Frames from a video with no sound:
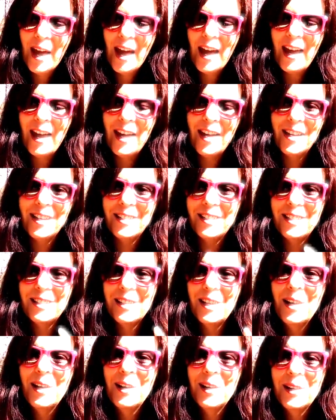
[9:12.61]
and
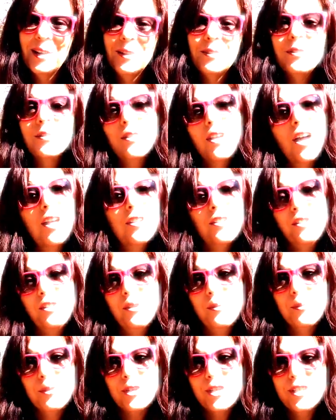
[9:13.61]
it's kind of
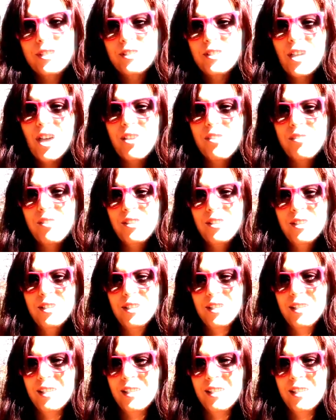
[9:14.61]
humorous, and